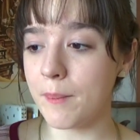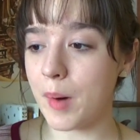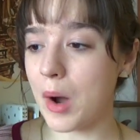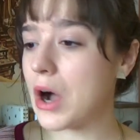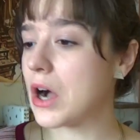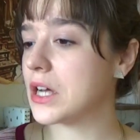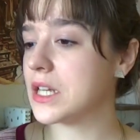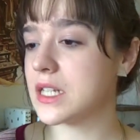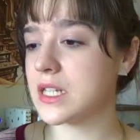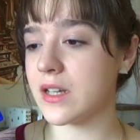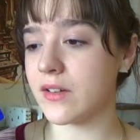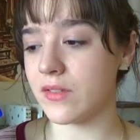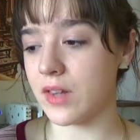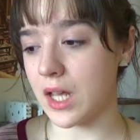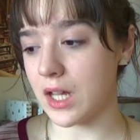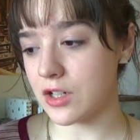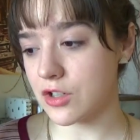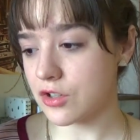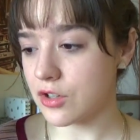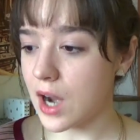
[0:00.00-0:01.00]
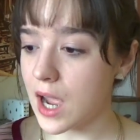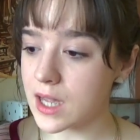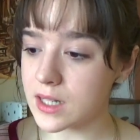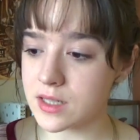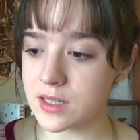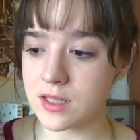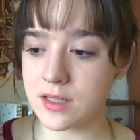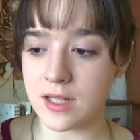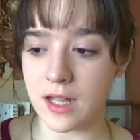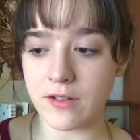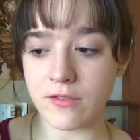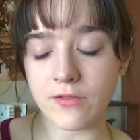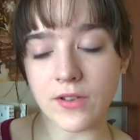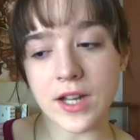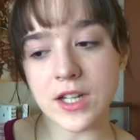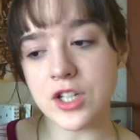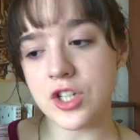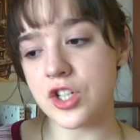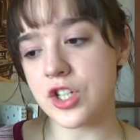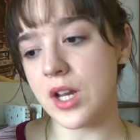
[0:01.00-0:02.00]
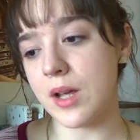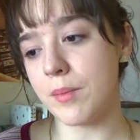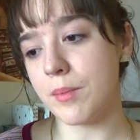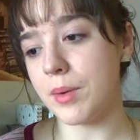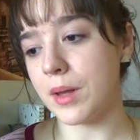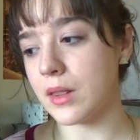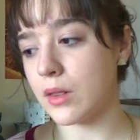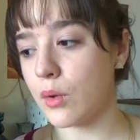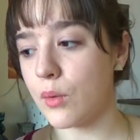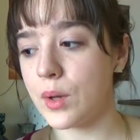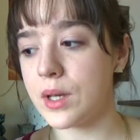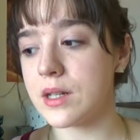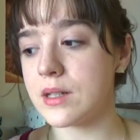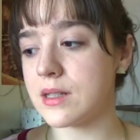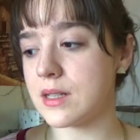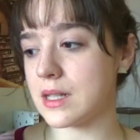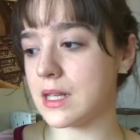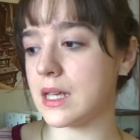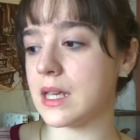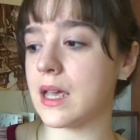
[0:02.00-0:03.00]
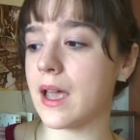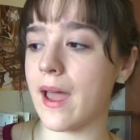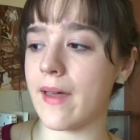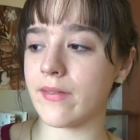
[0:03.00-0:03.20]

bond of like trust and friendship and loyalty,